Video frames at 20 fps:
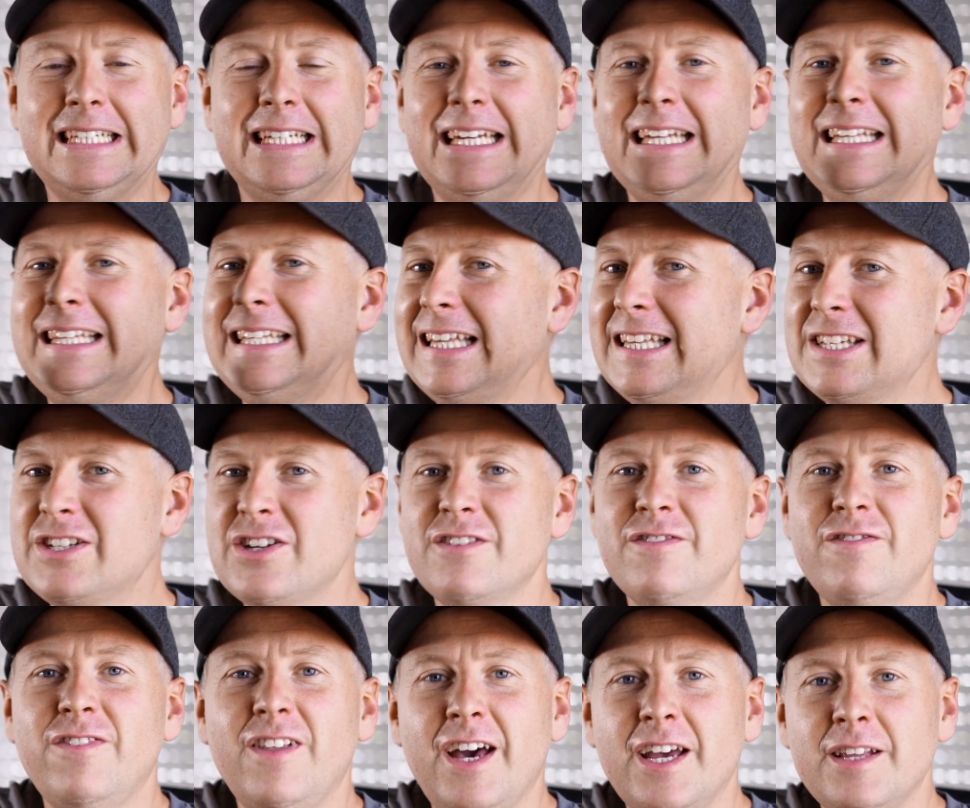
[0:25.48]

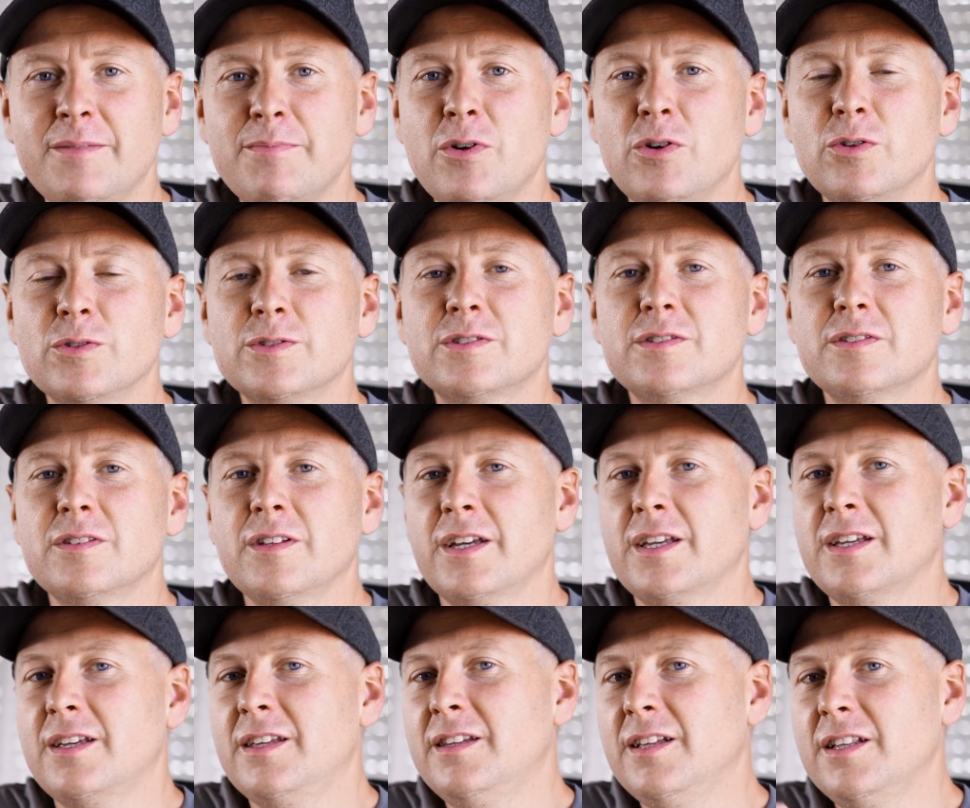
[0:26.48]
intelligent flight modes,
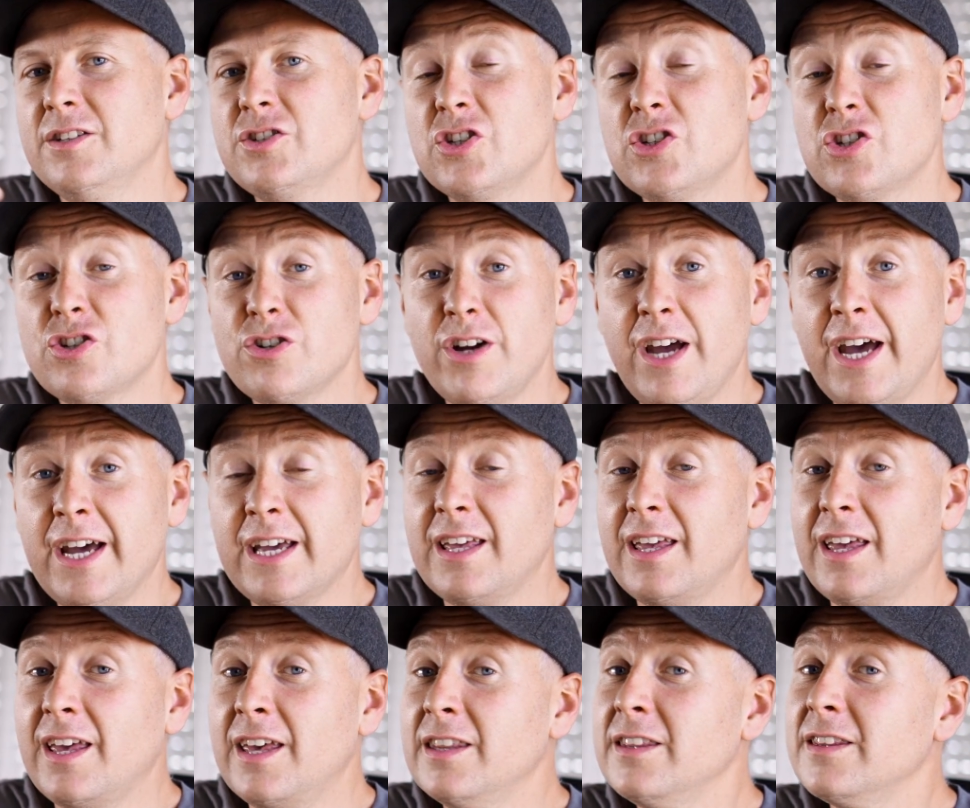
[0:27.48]
like intelligent
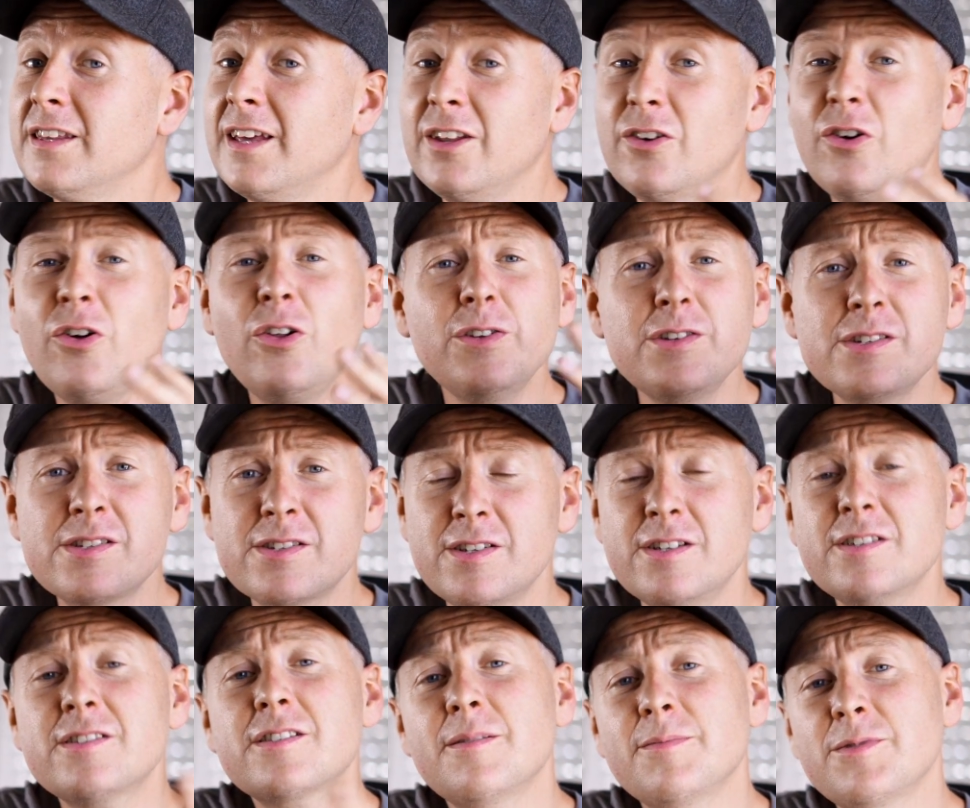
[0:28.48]
tracking, and all these
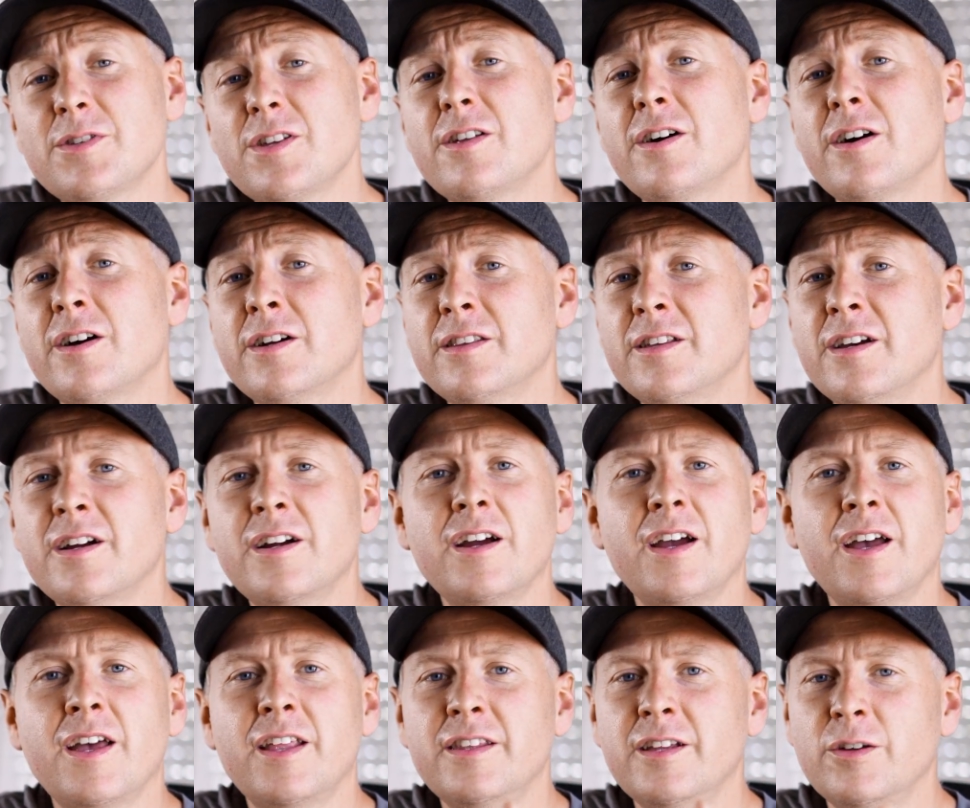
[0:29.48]
systems that are there
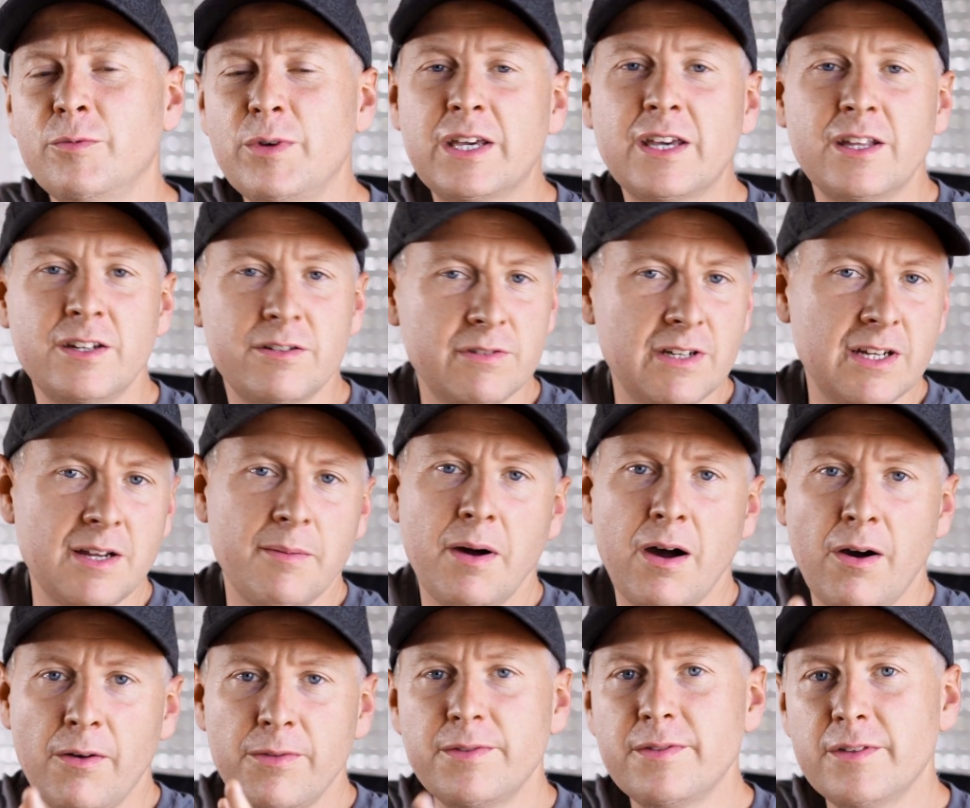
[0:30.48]
and that we can read
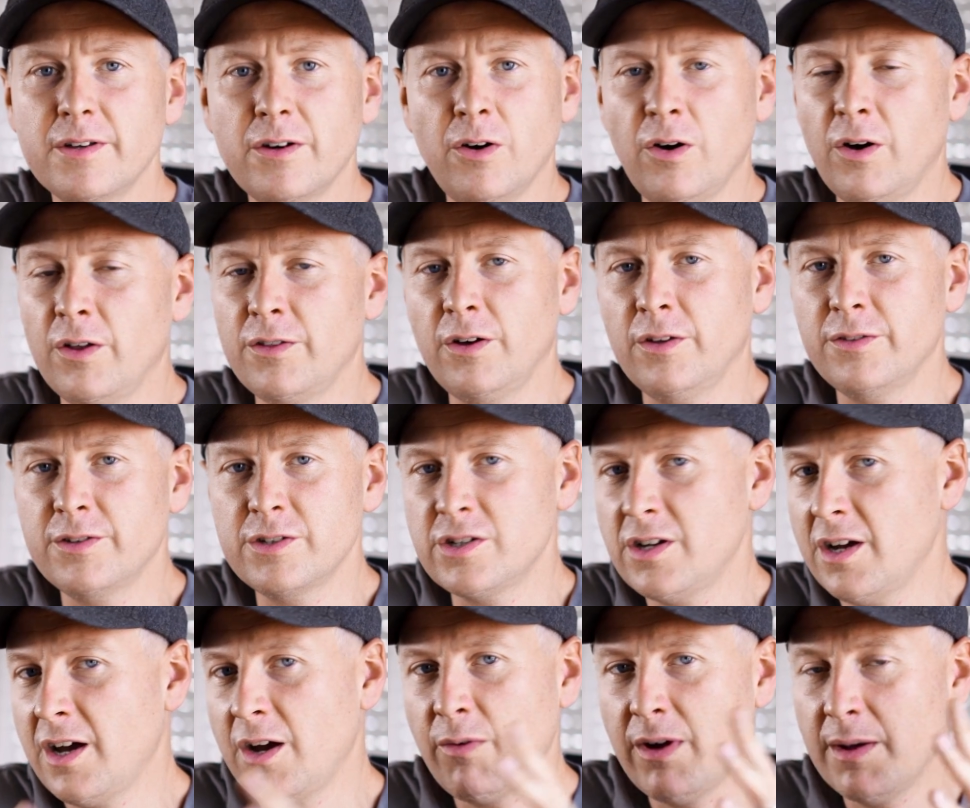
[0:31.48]
about on
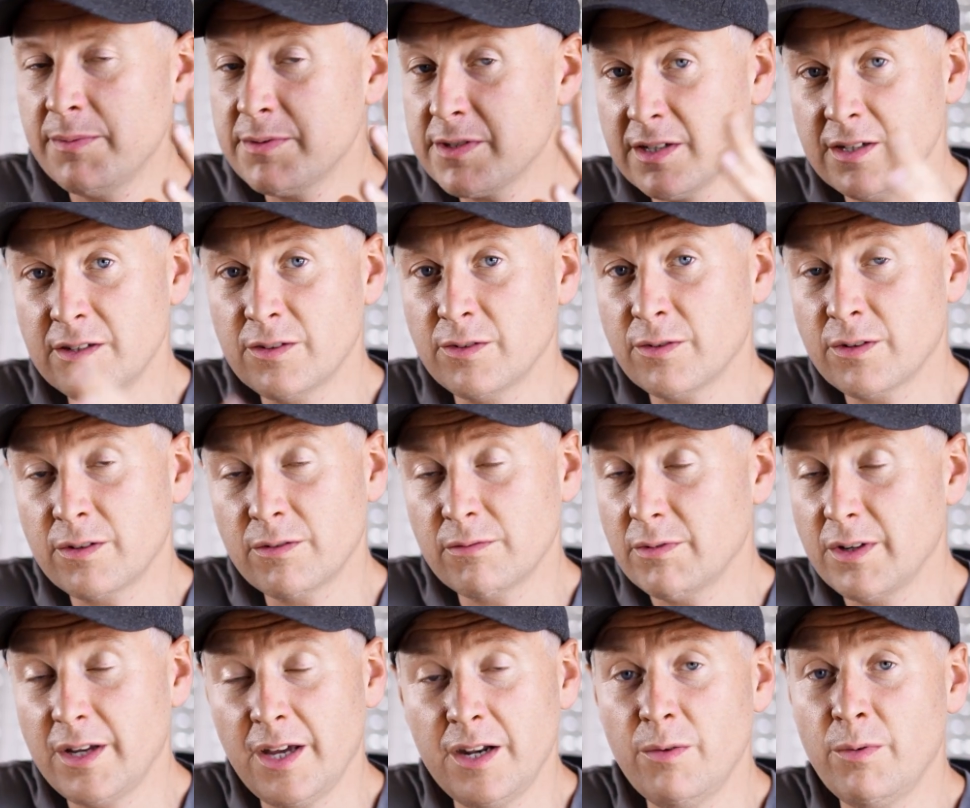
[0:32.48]
DJI website or
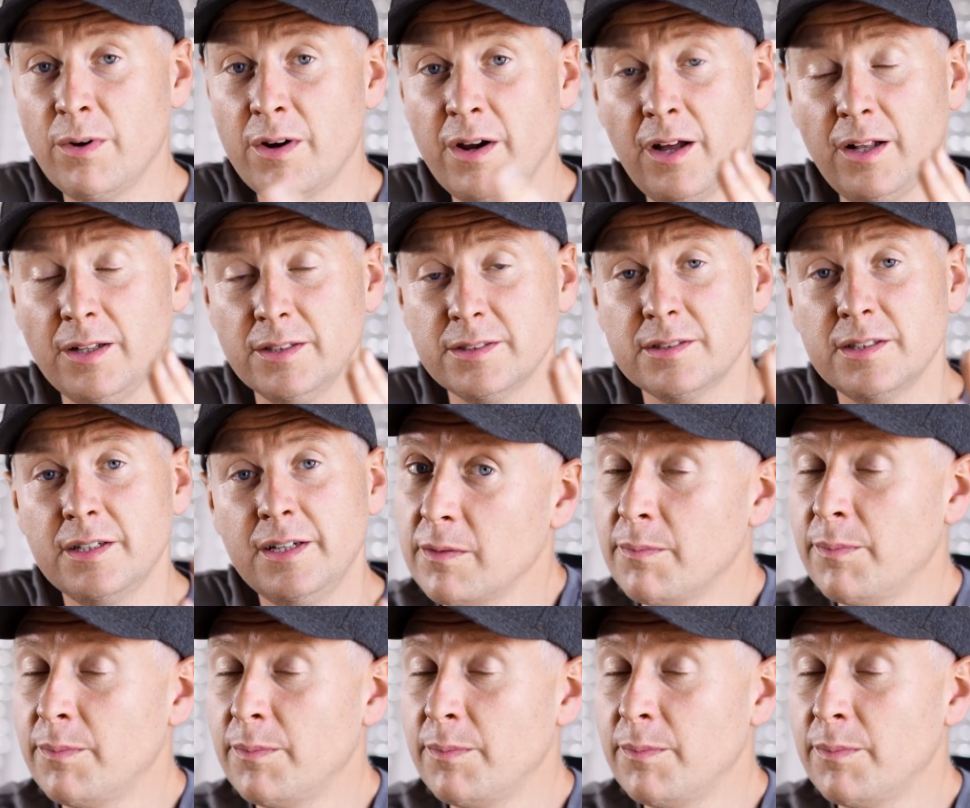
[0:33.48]
anywhere else.